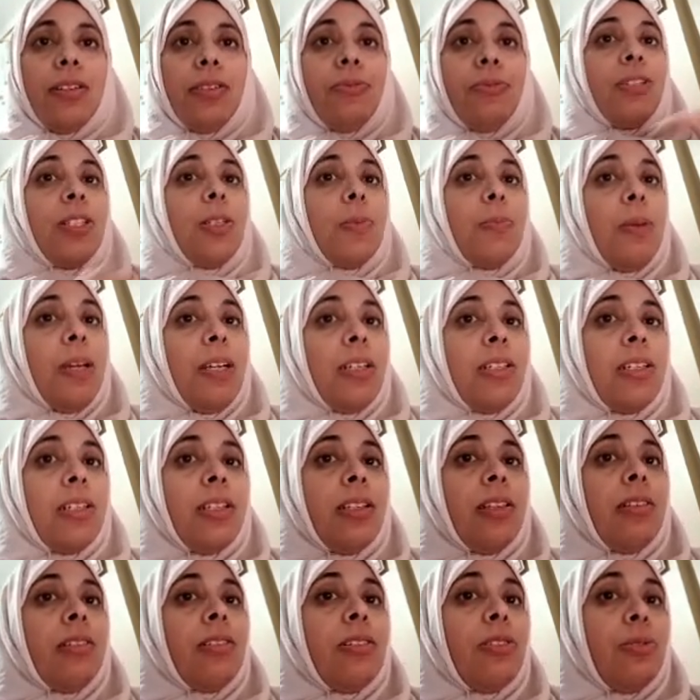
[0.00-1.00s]

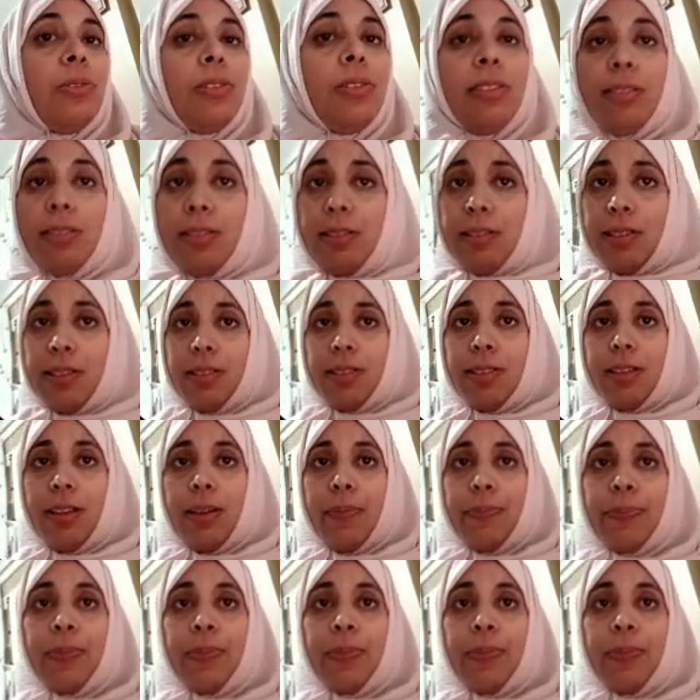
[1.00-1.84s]
respecting the students' needs